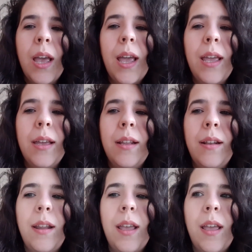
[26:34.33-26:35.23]

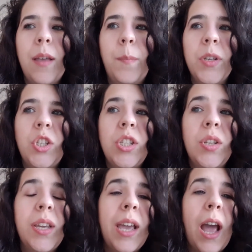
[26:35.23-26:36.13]
But she
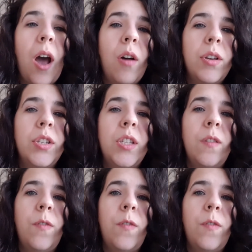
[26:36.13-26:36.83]
took it out because she